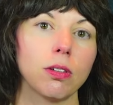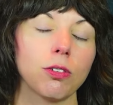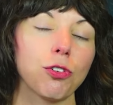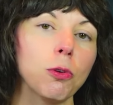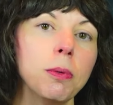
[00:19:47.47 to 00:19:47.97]

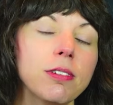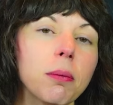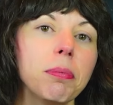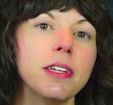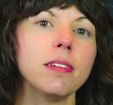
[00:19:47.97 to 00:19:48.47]
showed me
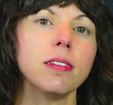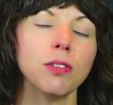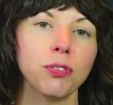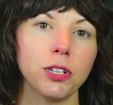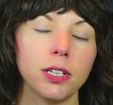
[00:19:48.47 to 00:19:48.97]
something
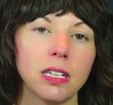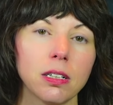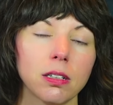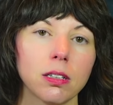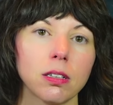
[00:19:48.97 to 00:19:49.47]
different
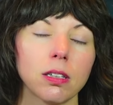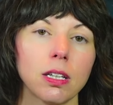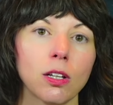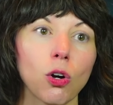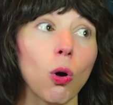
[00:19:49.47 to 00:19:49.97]

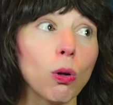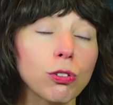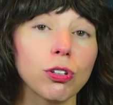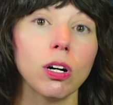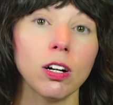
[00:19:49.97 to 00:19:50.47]
than the
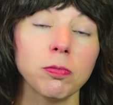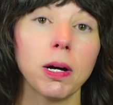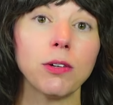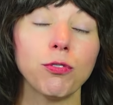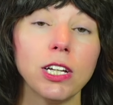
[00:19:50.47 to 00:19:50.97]
culture of
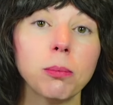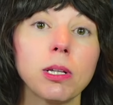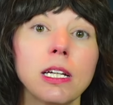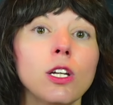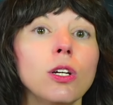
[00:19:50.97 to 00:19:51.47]
my
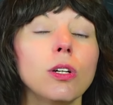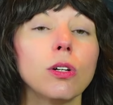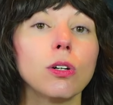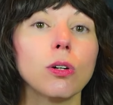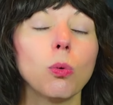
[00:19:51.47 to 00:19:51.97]
family
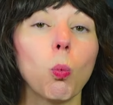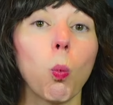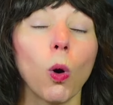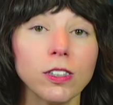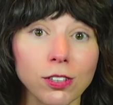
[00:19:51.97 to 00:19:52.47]

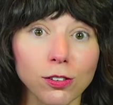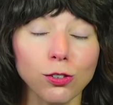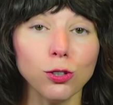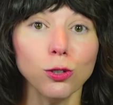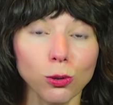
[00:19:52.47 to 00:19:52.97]
wanted
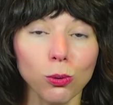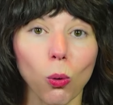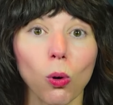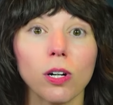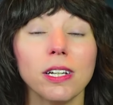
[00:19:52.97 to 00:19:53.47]
to
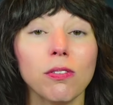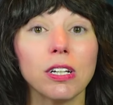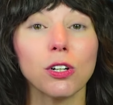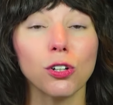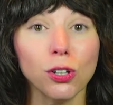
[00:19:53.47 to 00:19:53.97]
or
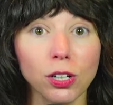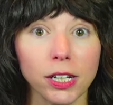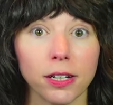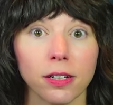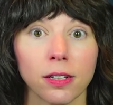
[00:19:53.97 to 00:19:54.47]
even could.